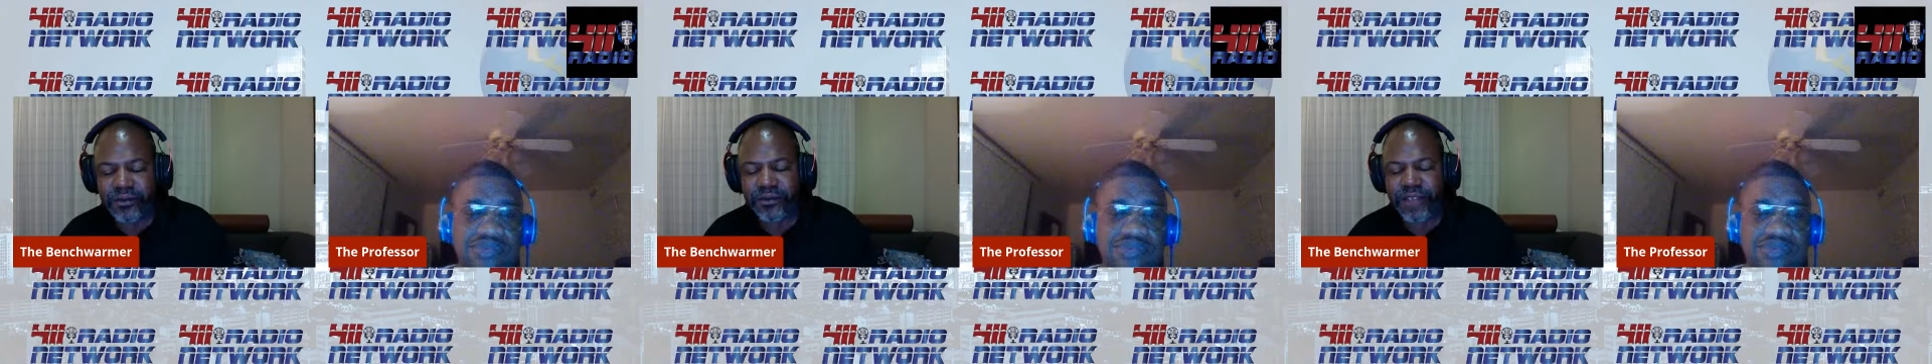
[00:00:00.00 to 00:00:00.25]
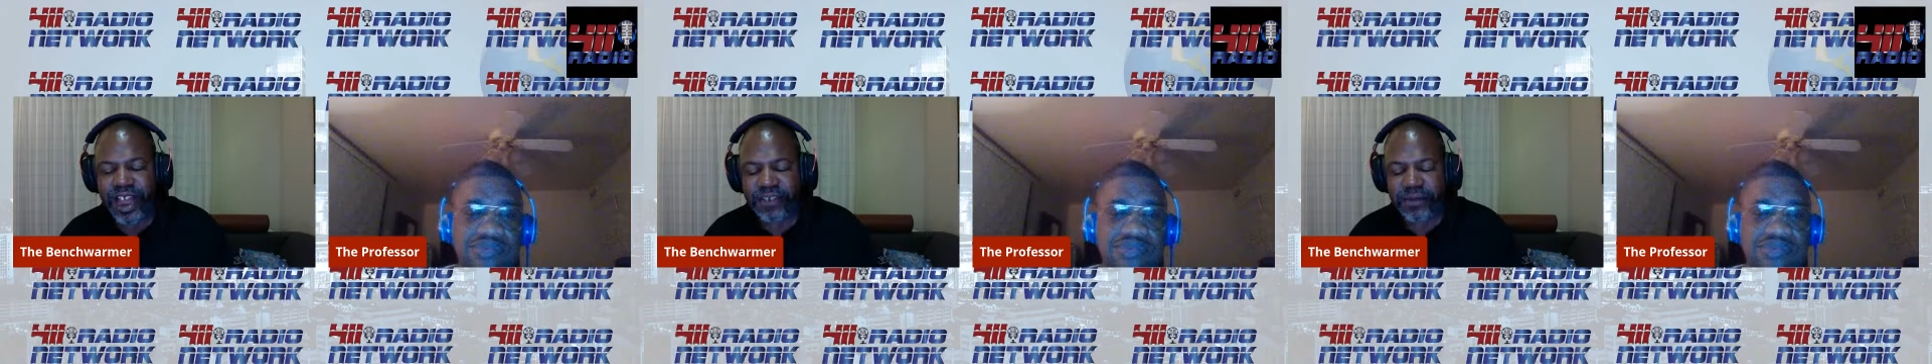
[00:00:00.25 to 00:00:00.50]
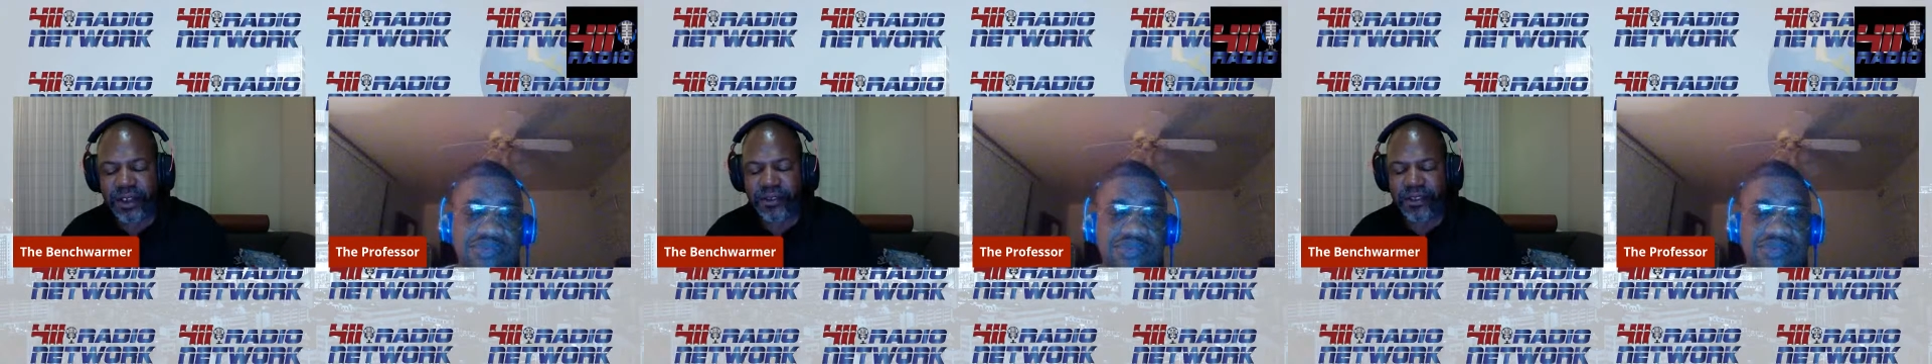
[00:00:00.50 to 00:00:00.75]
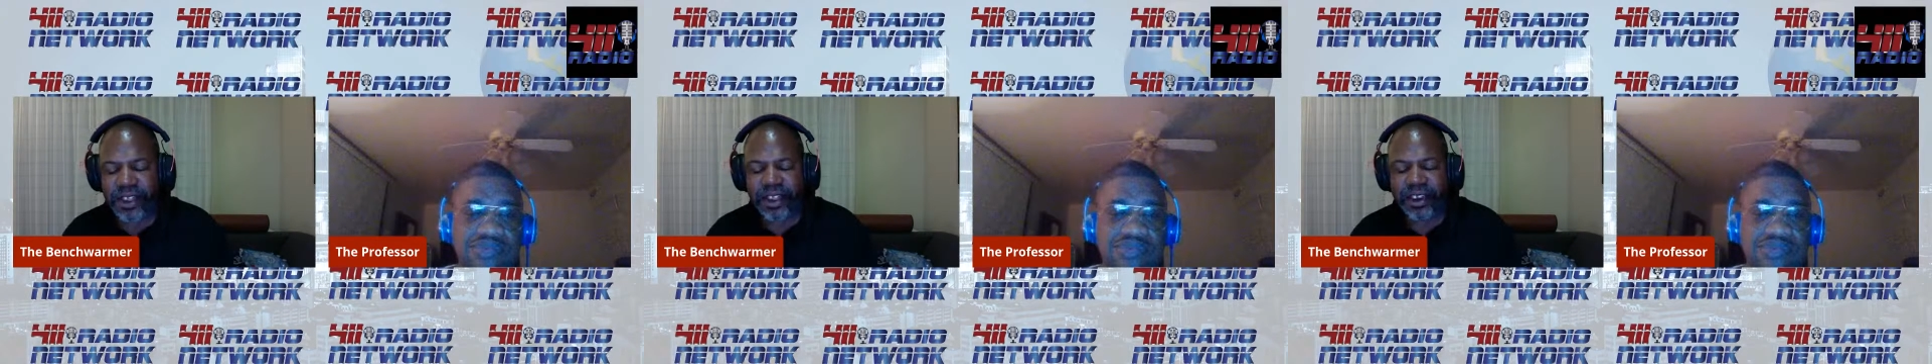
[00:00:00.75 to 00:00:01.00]
That's my
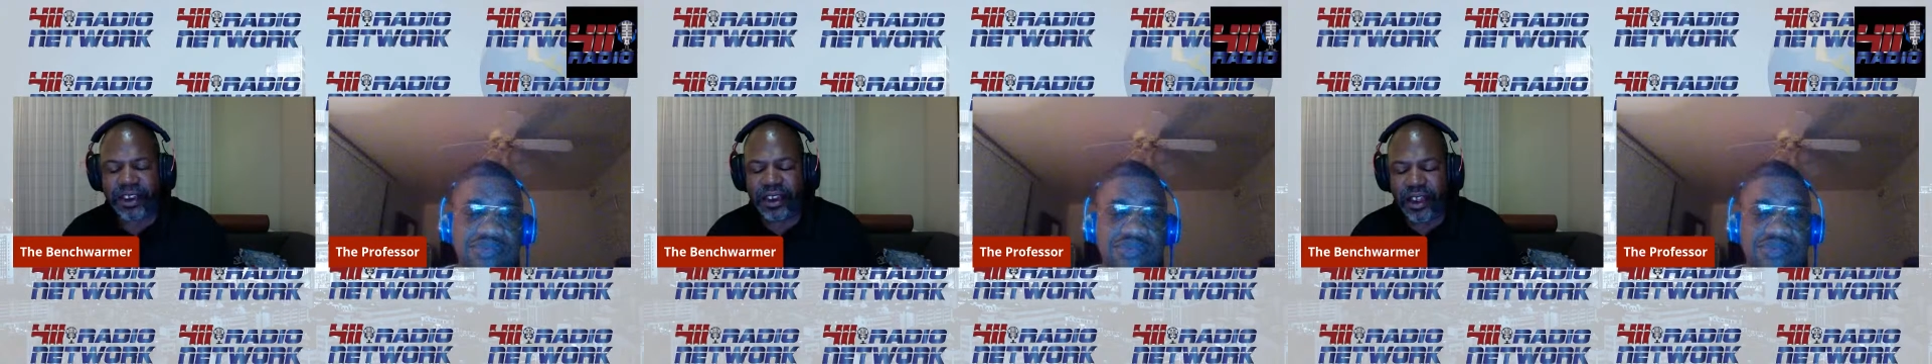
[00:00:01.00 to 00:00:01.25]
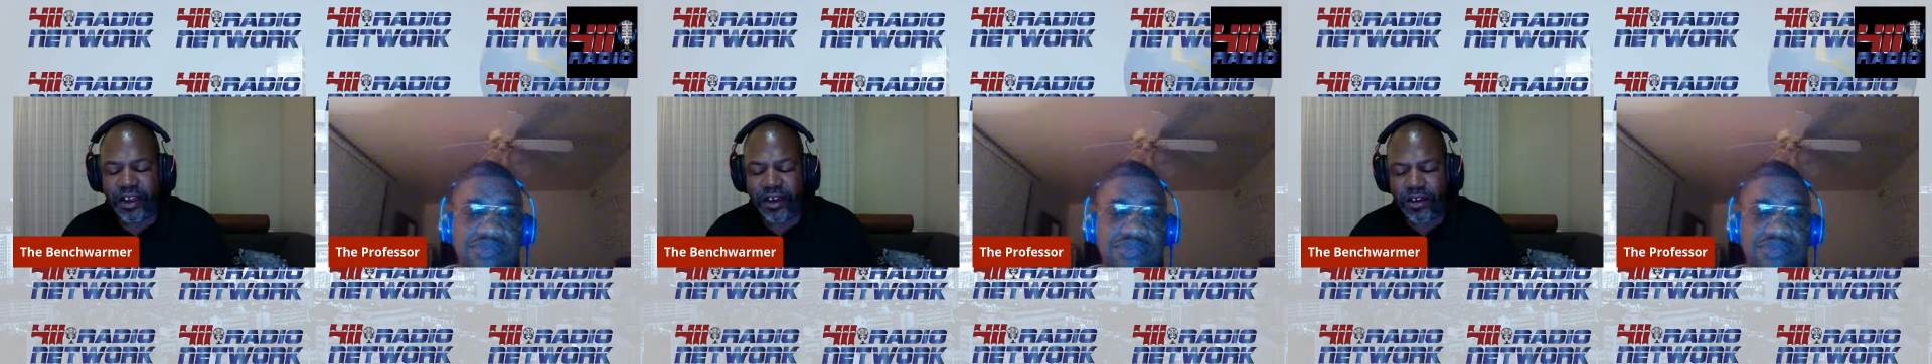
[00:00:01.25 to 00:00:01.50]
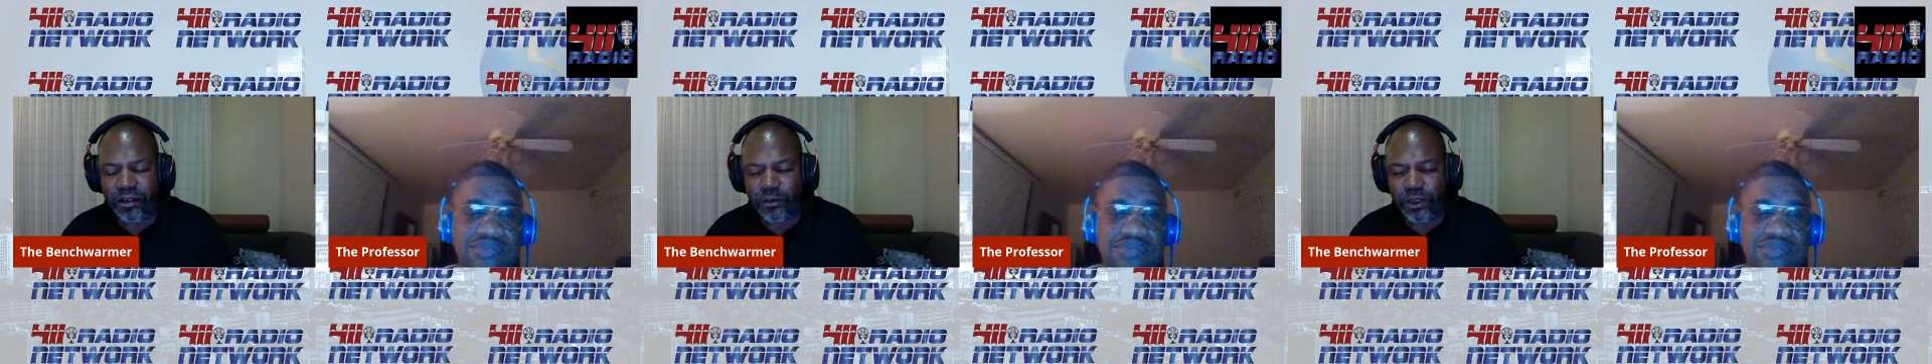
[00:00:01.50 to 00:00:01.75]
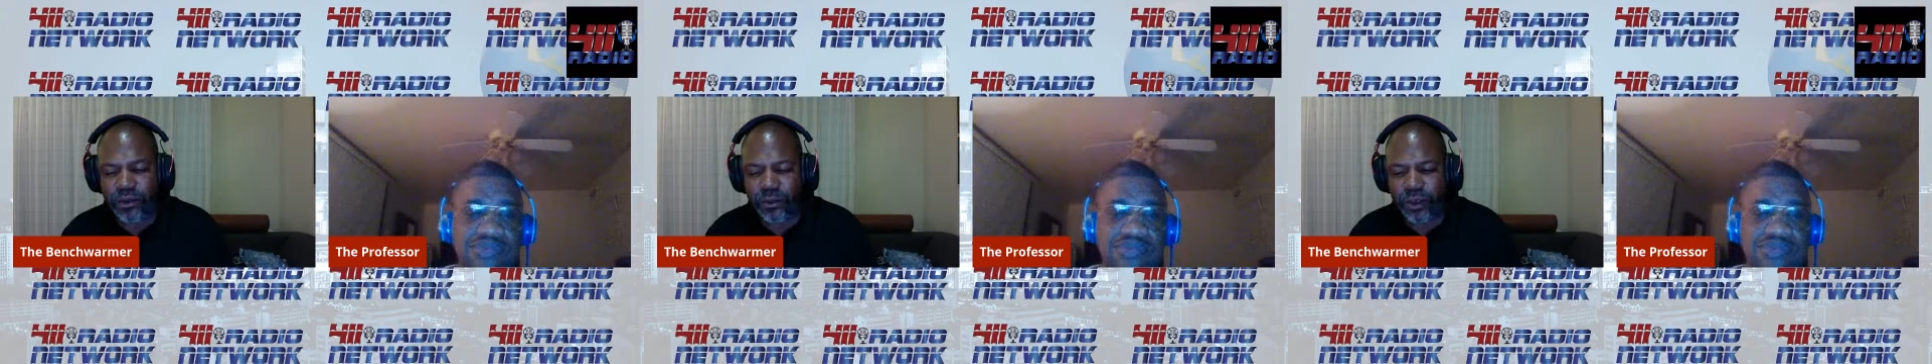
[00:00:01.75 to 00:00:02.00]
thinking
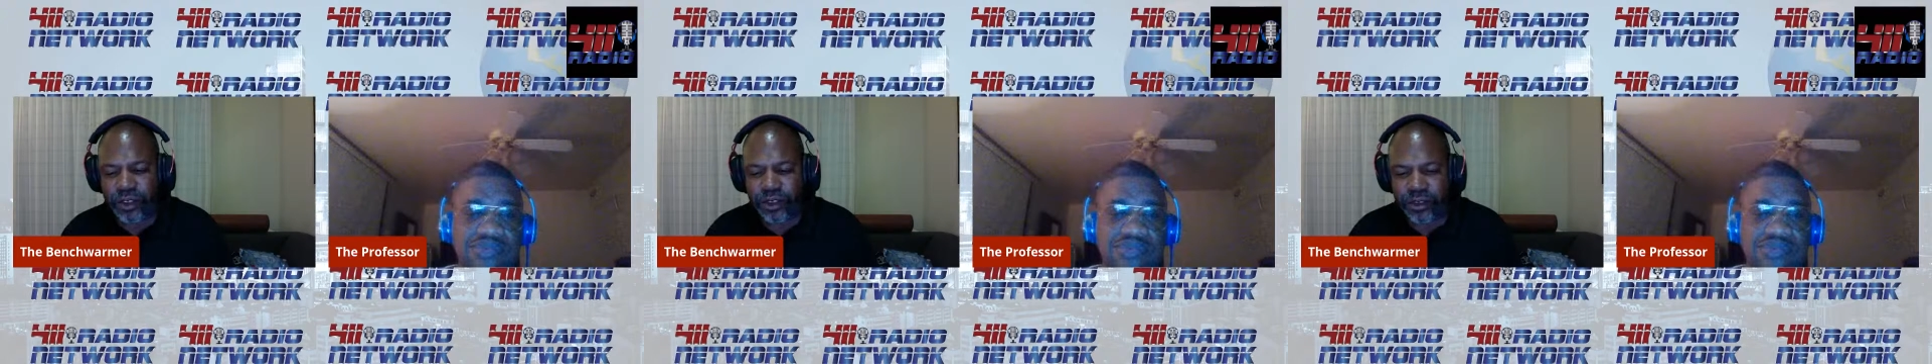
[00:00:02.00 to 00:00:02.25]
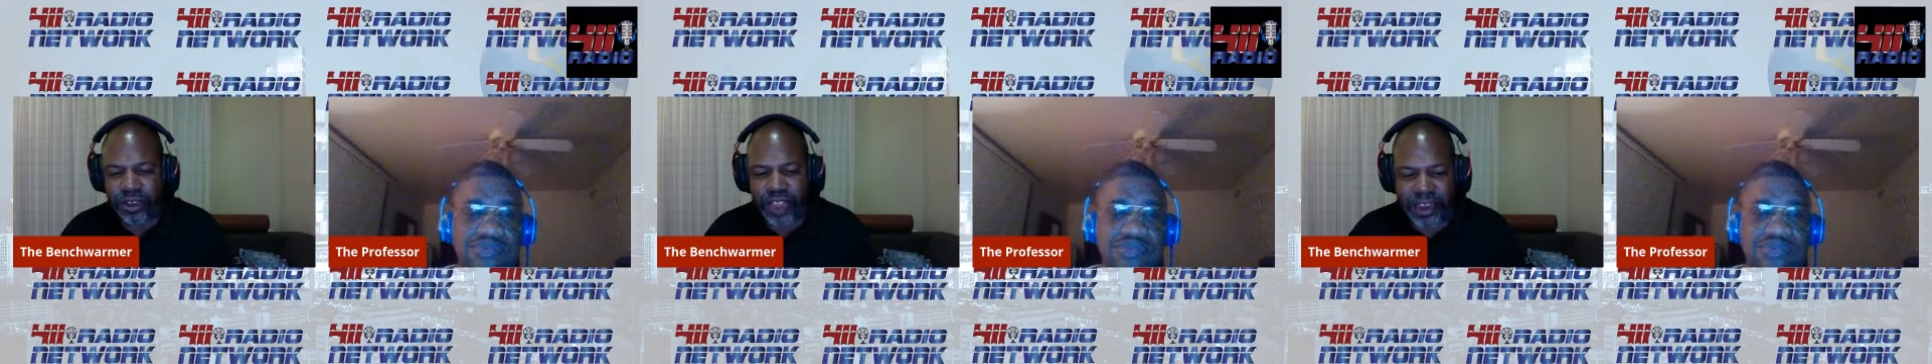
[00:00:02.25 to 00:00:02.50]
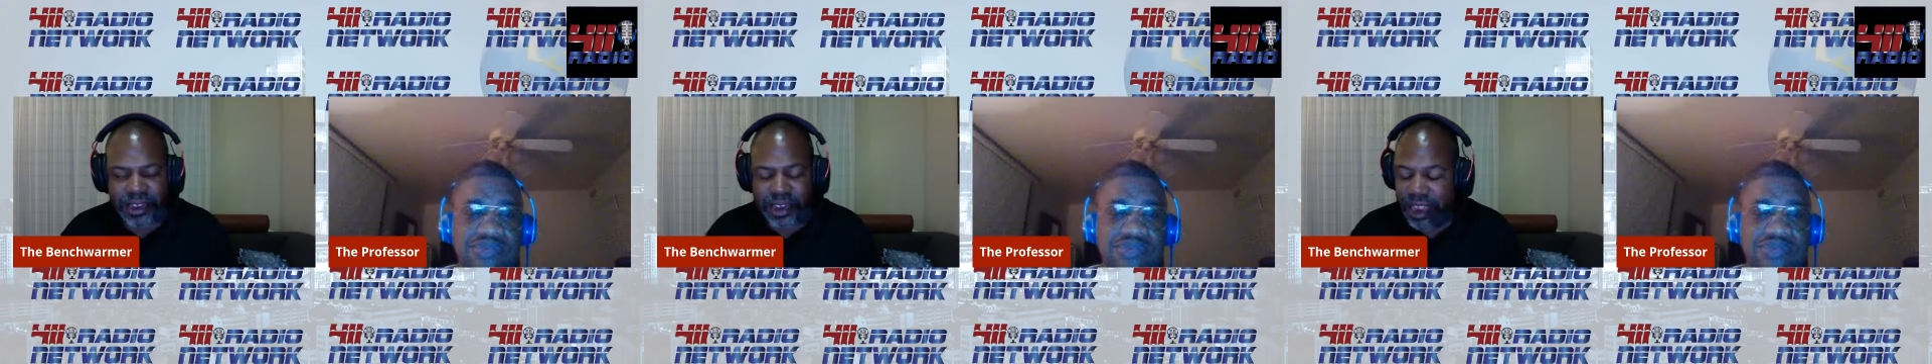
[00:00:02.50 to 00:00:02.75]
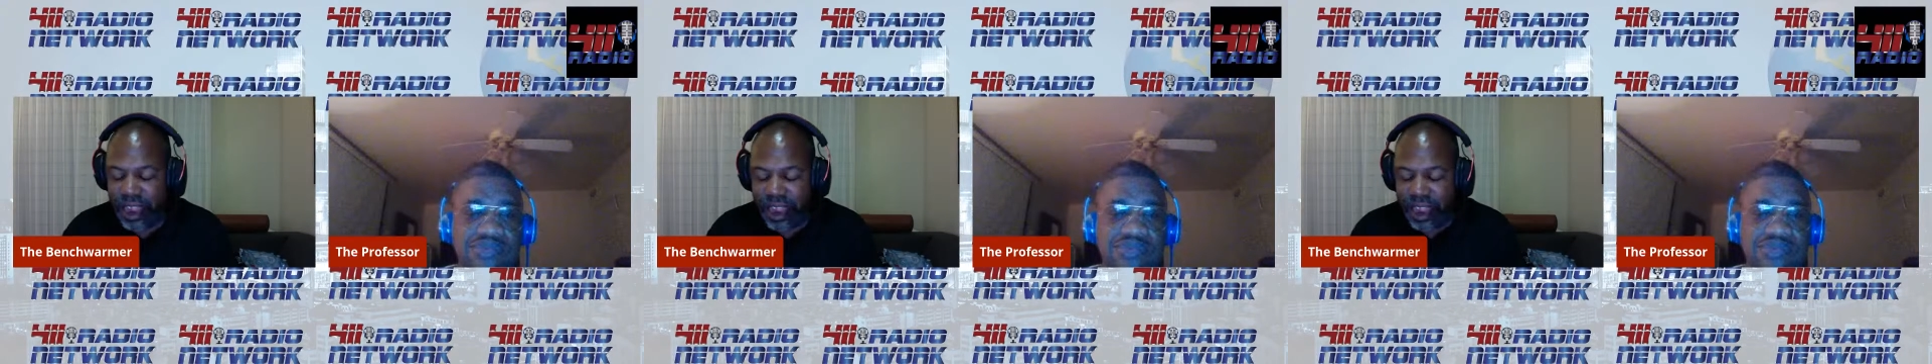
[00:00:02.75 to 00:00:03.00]
with Kansas City,